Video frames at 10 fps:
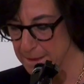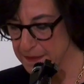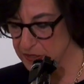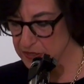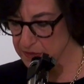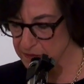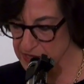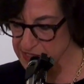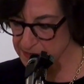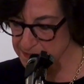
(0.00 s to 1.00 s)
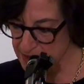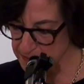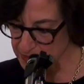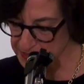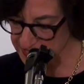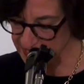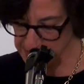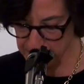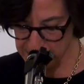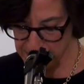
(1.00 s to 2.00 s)
million Muslim members, and
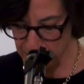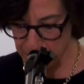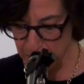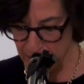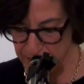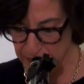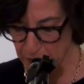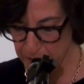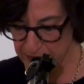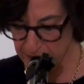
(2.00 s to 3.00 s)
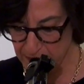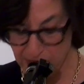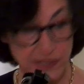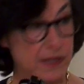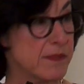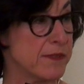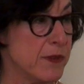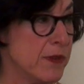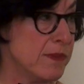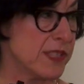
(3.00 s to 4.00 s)
as a result, the way the European Muslims
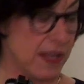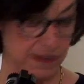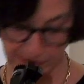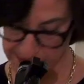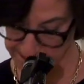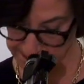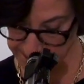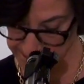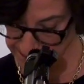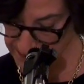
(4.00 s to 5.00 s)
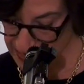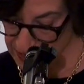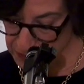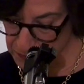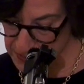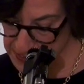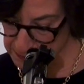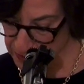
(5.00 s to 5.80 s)
view themselves. Through this